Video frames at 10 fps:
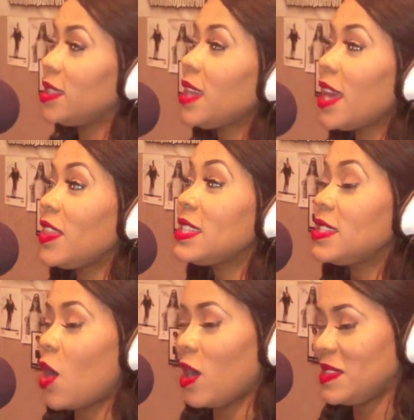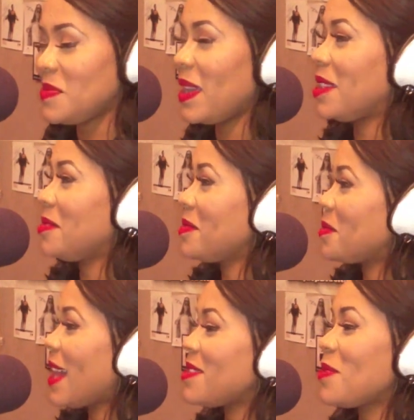Yeah, the Ultimatum.
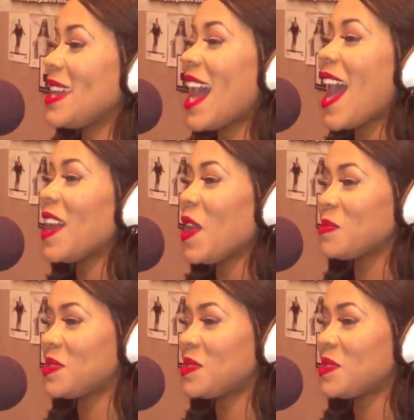By the way, I am